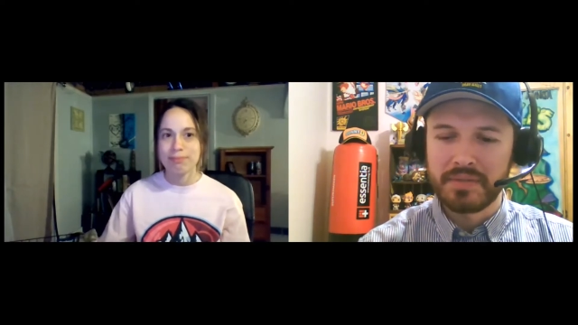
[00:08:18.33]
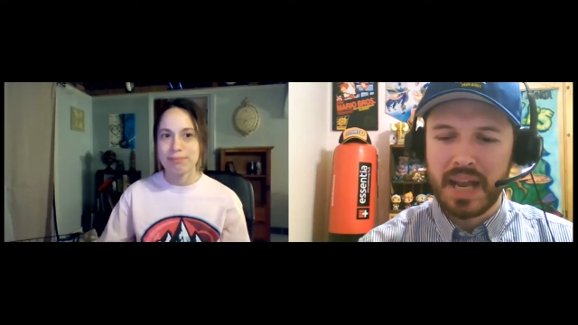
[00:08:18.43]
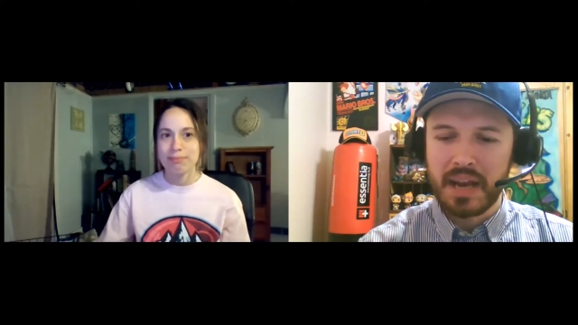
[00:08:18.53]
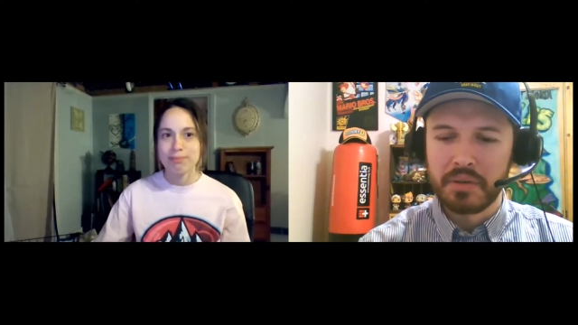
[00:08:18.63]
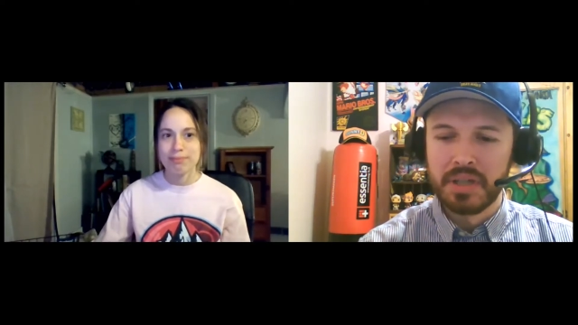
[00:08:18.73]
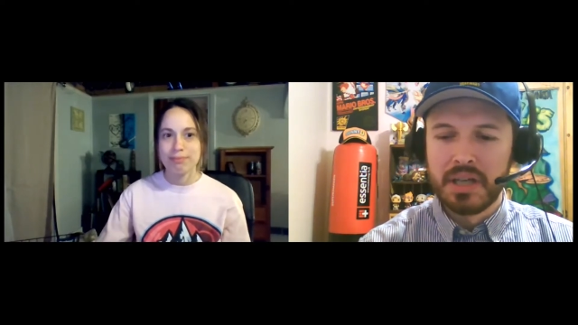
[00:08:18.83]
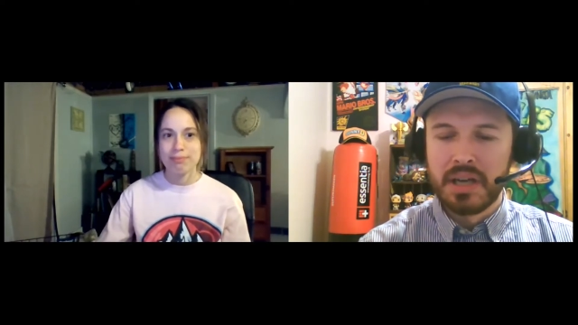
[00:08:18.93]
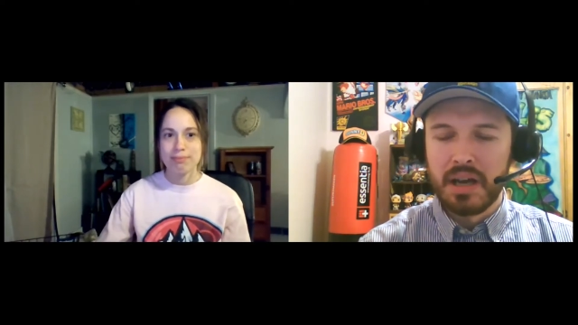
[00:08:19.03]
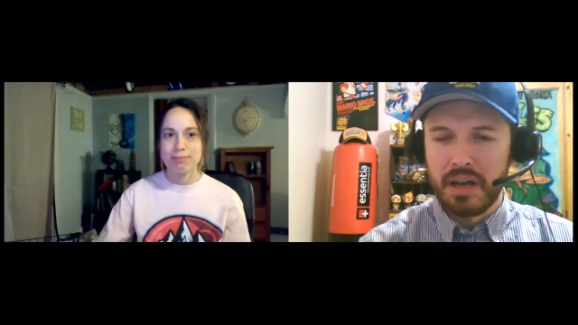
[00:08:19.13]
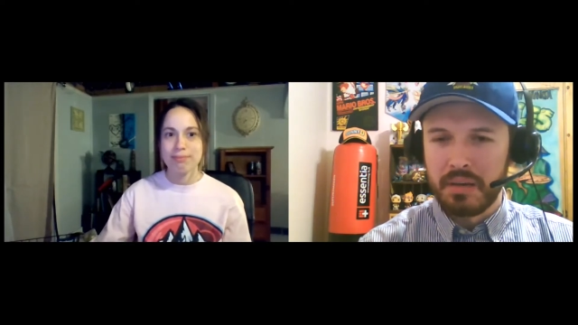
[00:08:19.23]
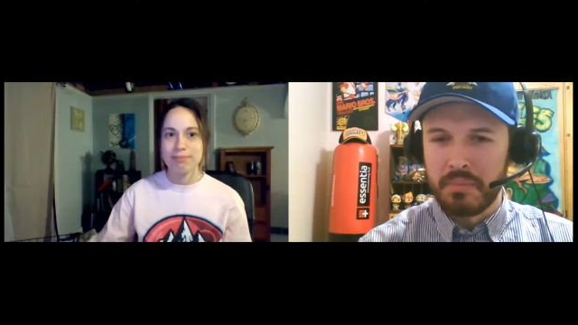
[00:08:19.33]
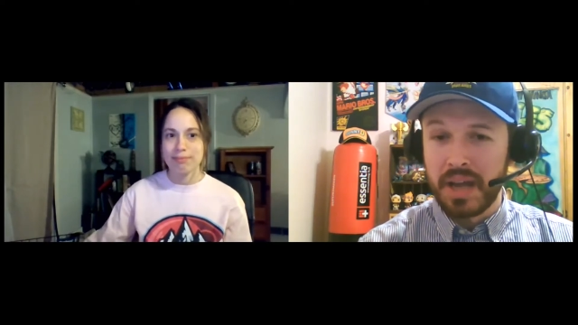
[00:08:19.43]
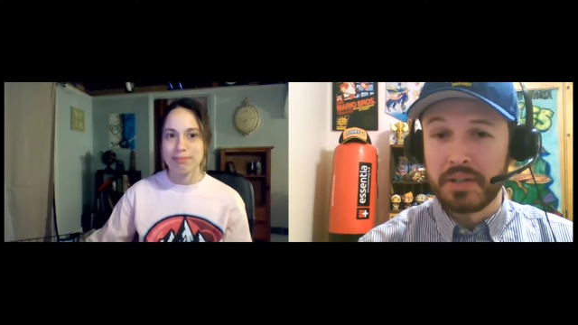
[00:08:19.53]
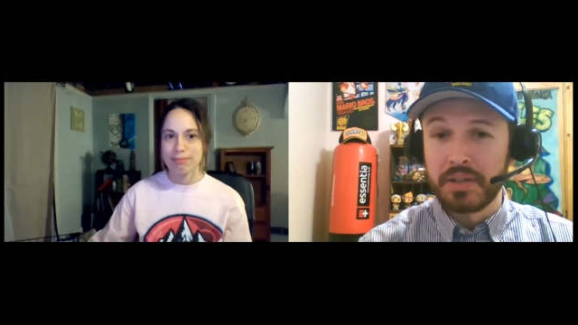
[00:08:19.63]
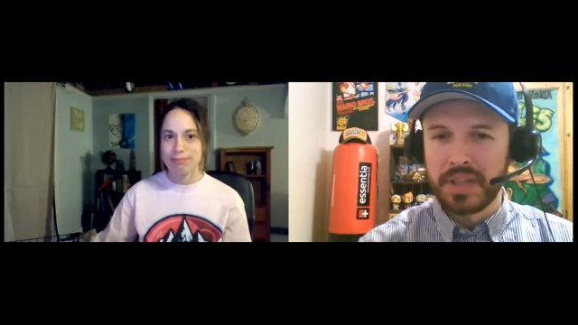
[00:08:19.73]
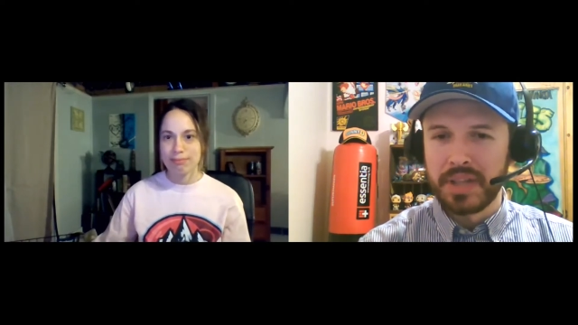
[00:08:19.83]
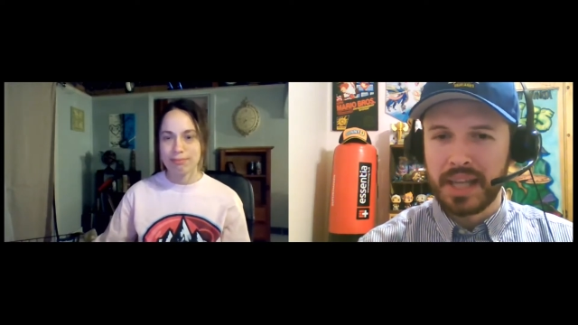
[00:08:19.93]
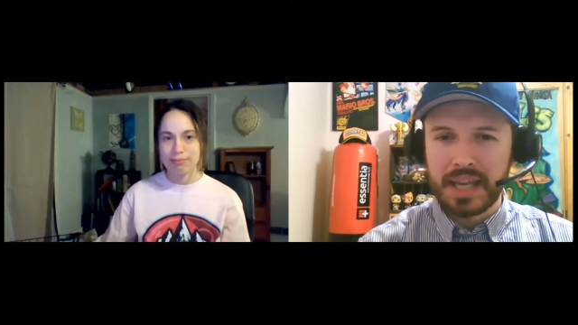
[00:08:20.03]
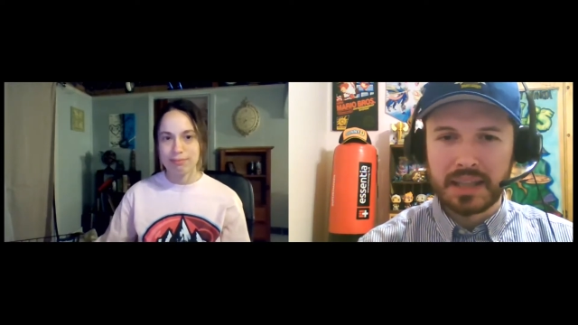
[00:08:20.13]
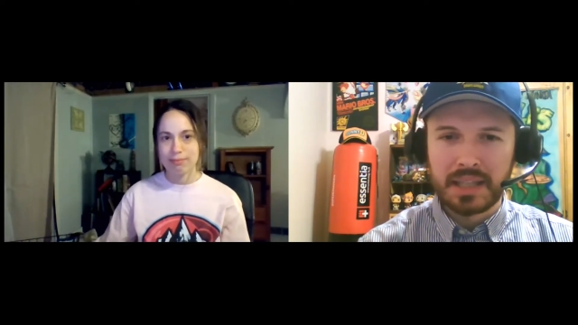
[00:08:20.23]
Speaker 1: down. Um, I do think
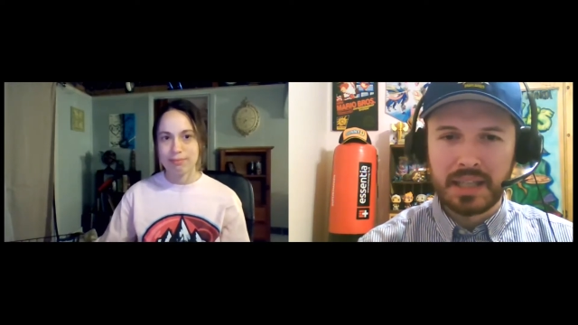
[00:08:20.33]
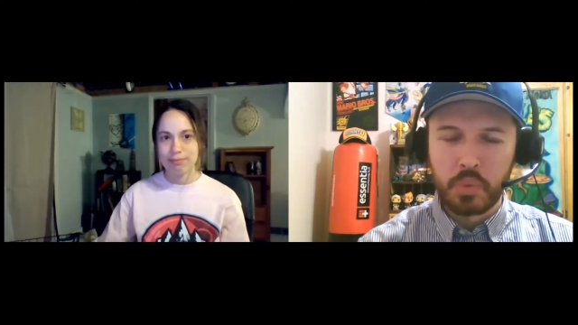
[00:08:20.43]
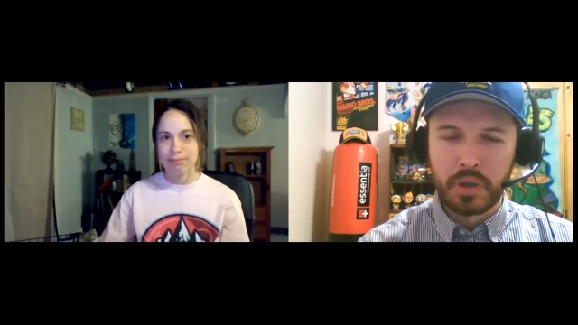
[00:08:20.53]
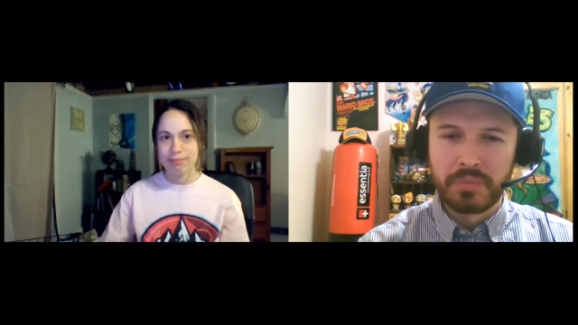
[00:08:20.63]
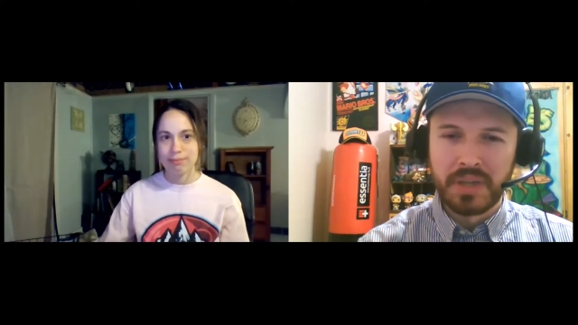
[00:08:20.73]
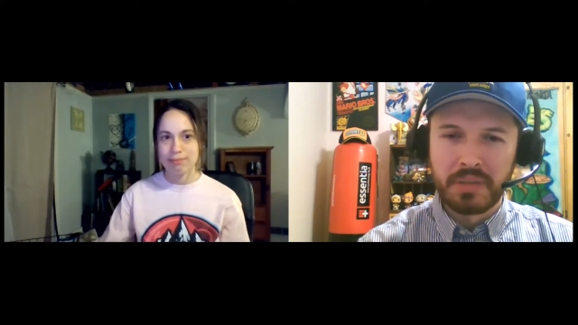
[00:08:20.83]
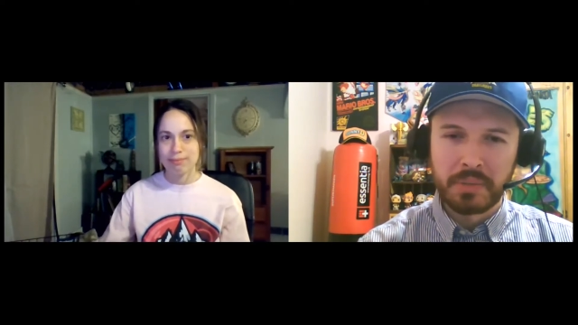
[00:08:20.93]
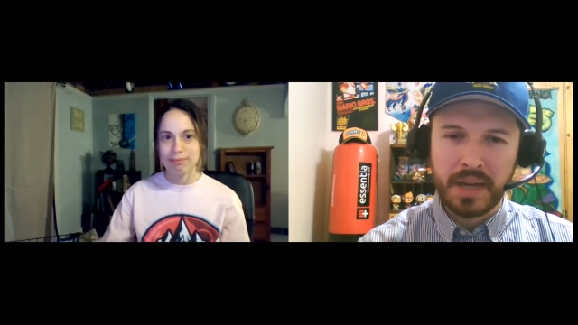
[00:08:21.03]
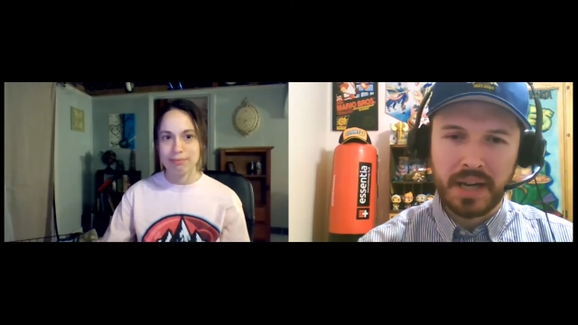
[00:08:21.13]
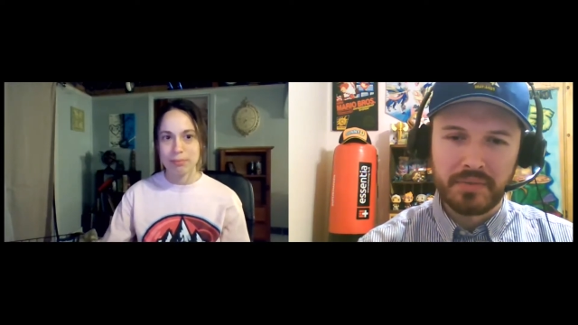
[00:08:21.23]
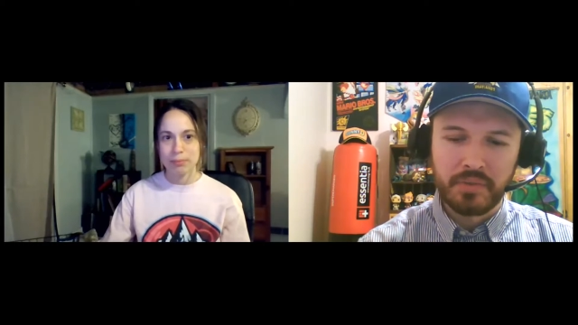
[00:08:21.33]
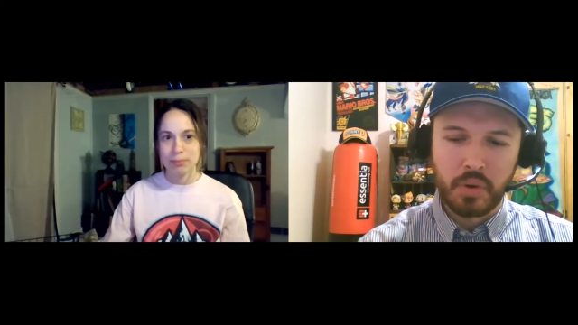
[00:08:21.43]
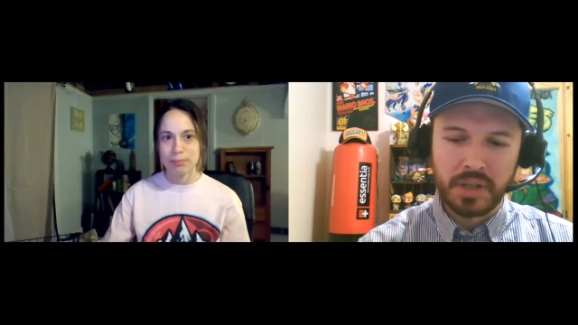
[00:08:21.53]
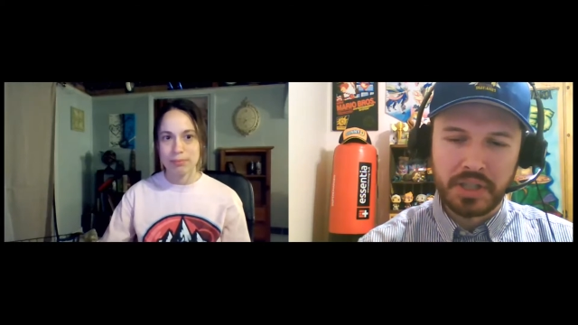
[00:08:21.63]
Anthony will be prepared for it.